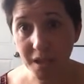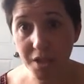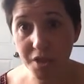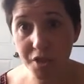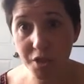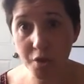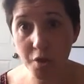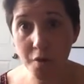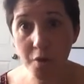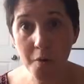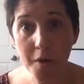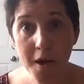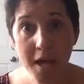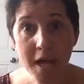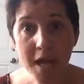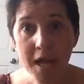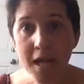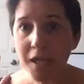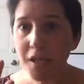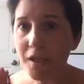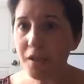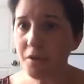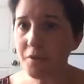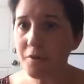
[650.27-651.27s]
So,
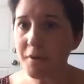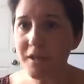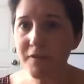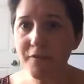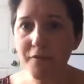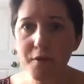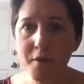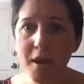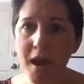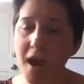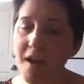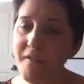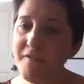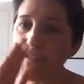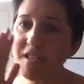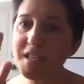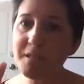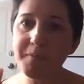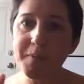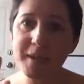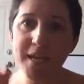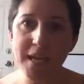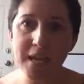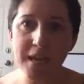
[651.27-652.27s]
if you have
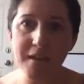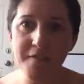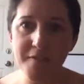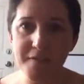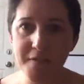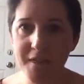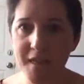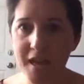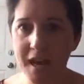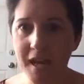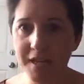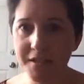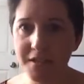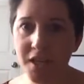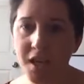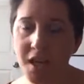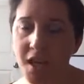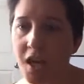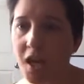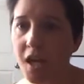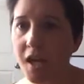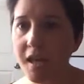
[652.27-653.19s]
this belief that